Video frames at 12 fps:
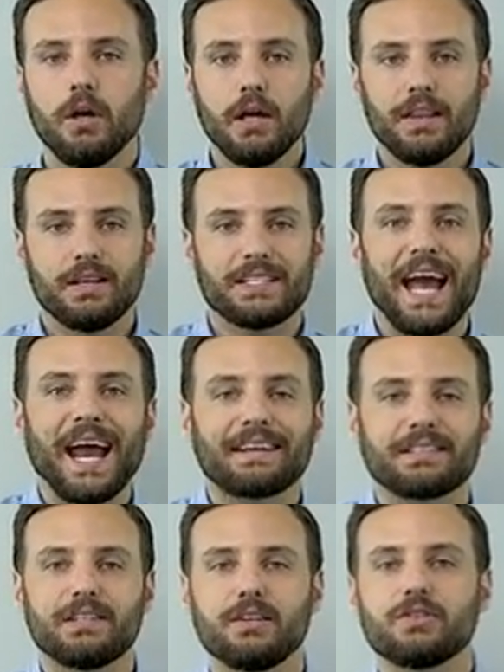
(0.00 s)
This ad
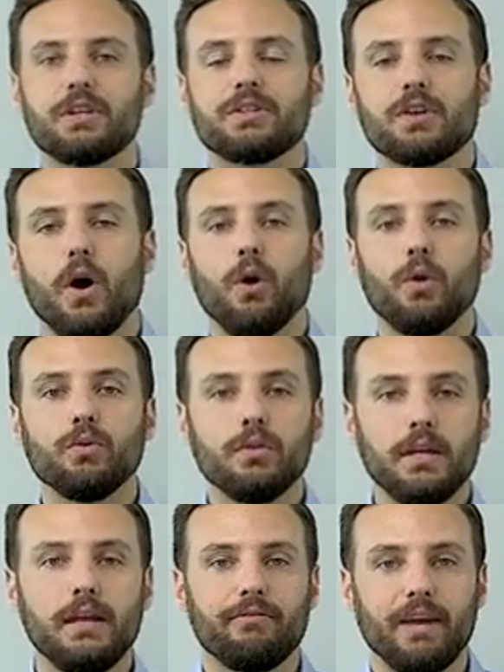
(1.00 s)
extension is
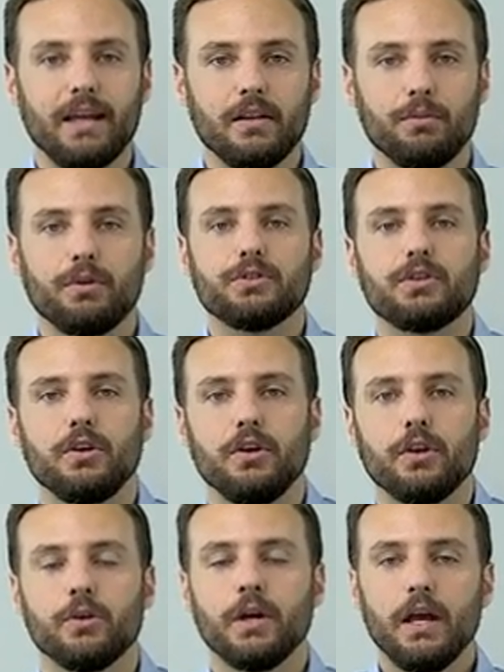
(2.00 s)
only available to
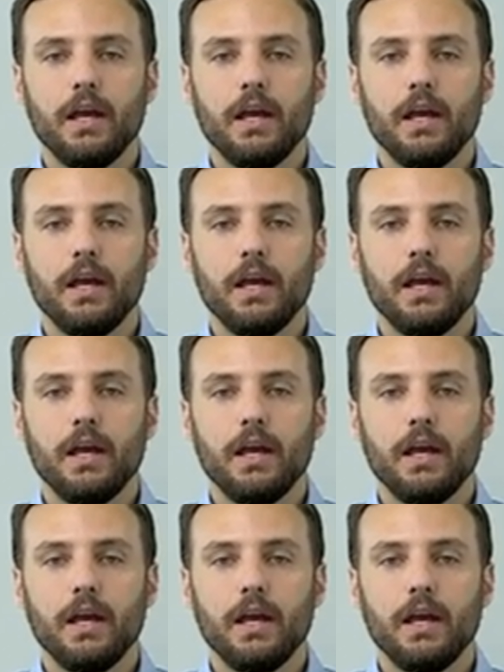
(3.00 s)
you